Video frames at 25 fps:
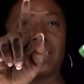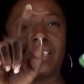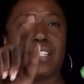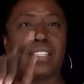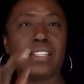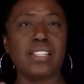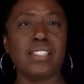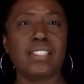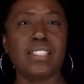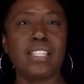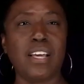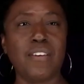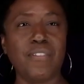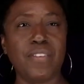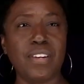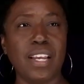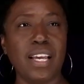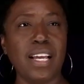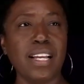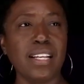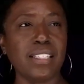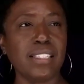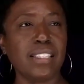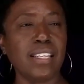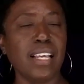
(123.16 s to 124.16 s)
and the
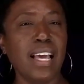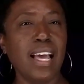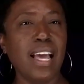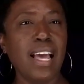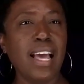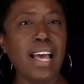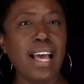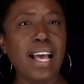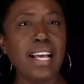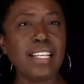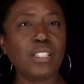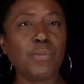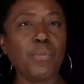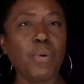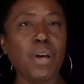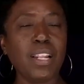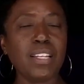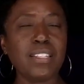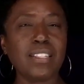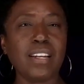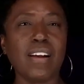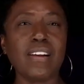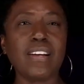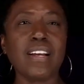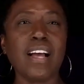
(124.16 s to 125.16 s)
7x, as well
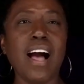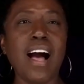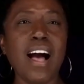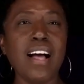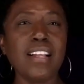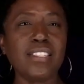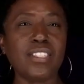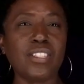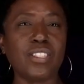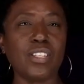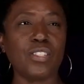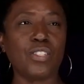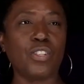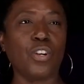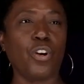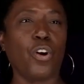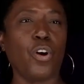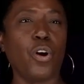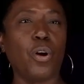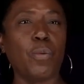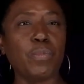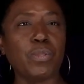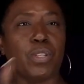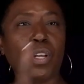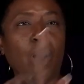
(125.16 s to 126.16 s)
as our constant
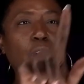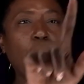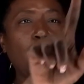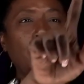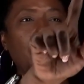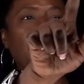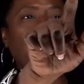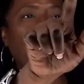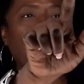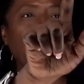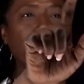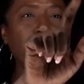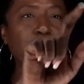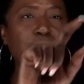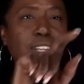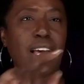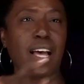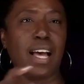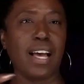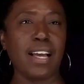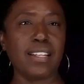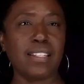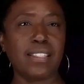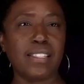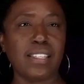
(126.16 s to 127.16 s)
terms on both
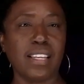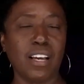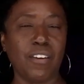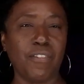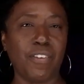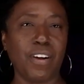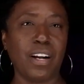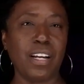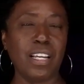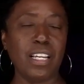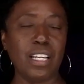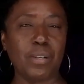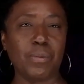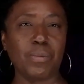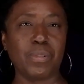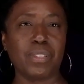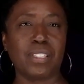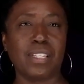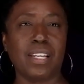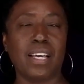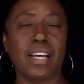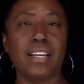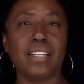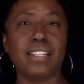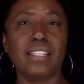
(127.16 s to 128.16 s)
sides of our equal
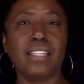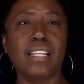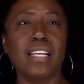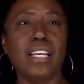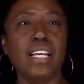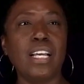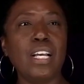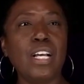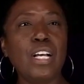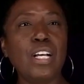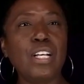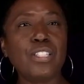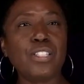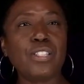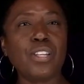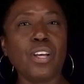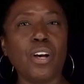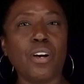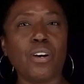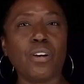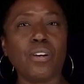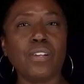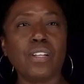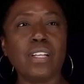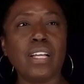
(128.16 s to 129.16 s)
sign.
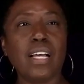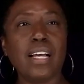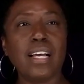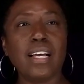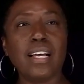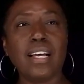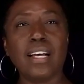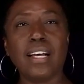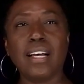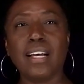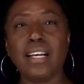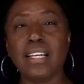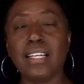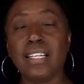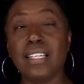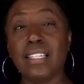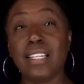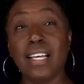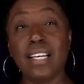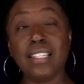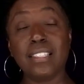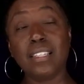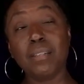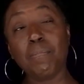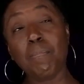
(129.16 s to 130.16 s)
So,
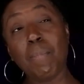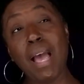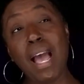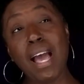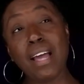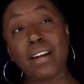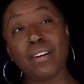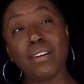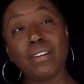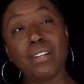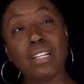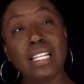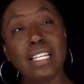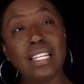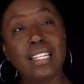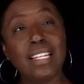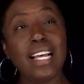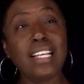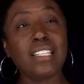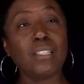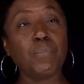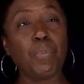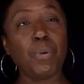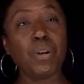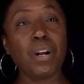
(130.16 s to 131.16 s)
doesn't matter,
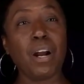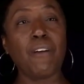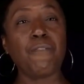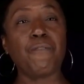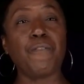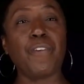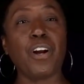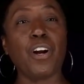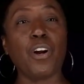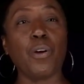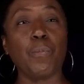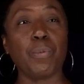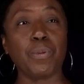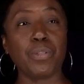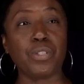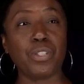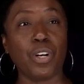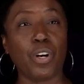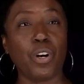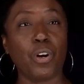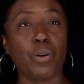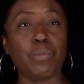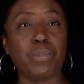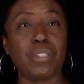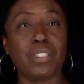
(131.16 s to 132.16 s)
let's put our variable
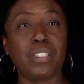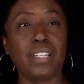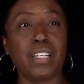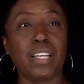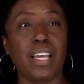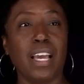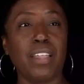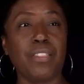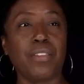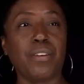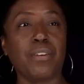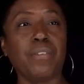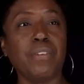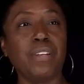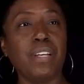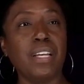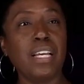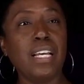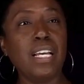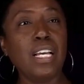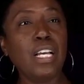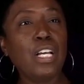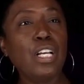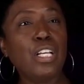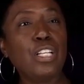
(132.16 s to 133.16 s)
terms together.
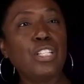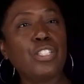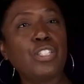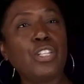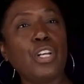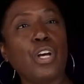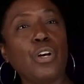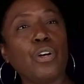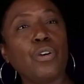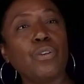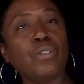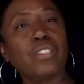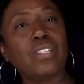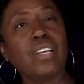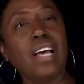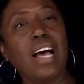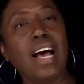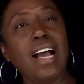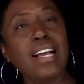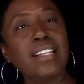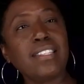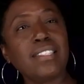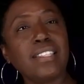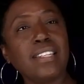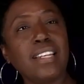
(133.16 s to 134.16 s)
So, to
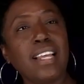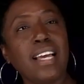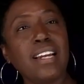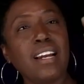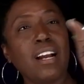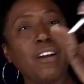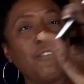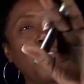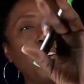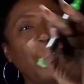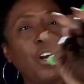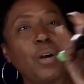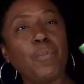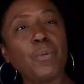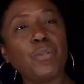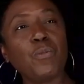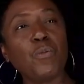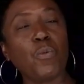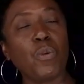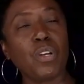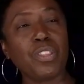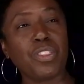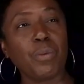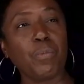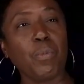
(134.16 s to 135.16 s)
isolate our variables, we
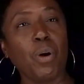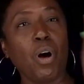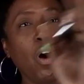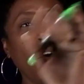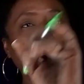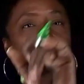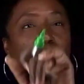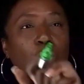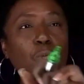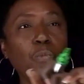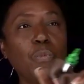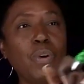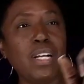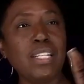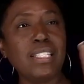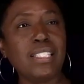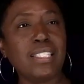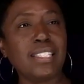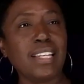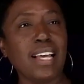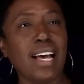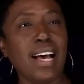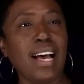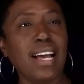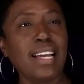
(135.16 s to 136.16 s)
want them all on one
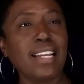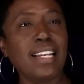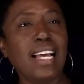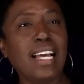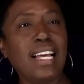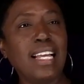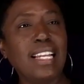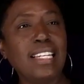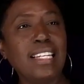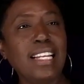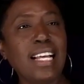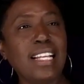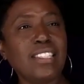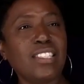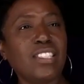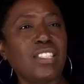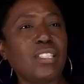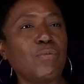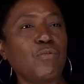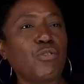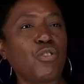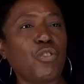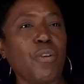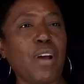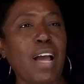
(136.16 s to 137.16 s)
side. Let's
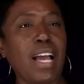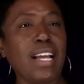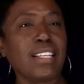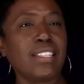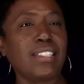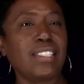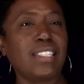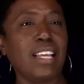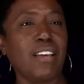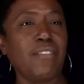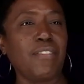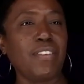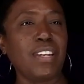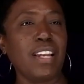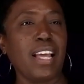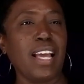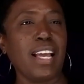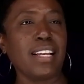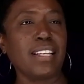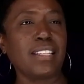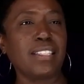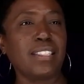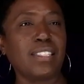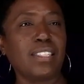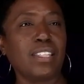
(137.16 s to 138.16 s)
subtract
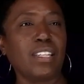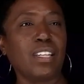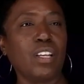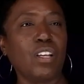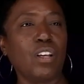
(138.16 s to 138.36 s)
7x